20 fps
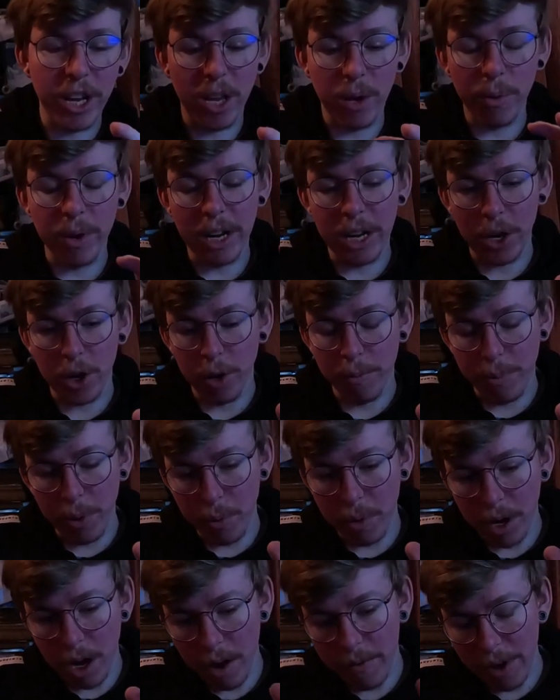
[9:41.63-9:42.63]
genuine. It could be
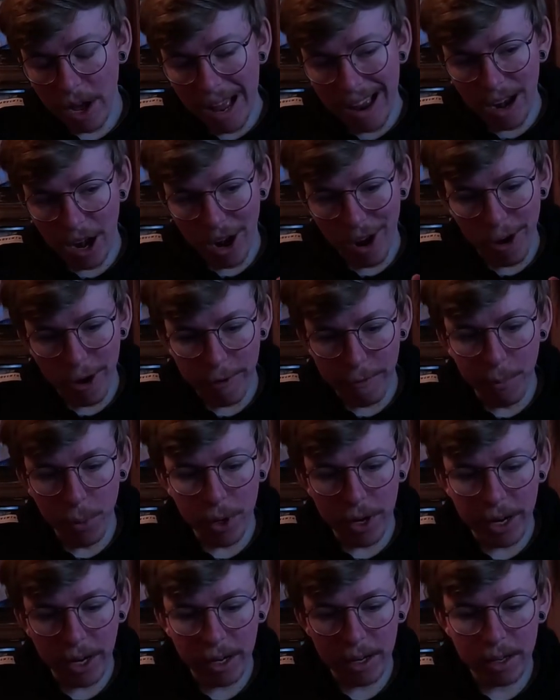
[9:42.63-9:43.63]
worth a lot of
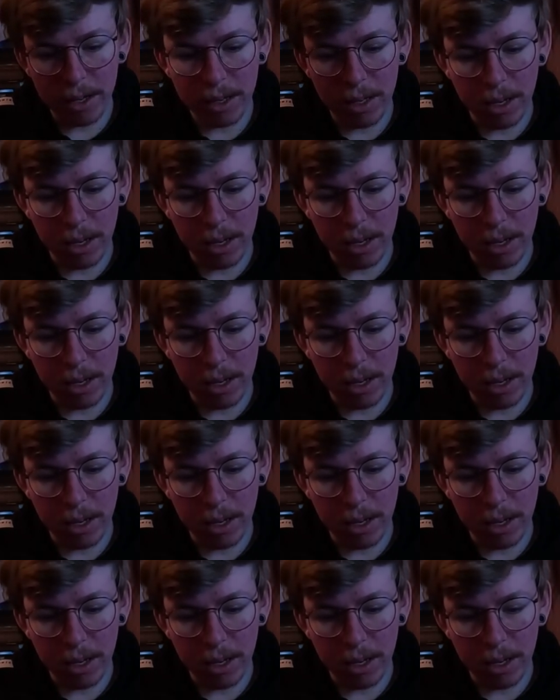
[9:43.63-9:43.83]
money.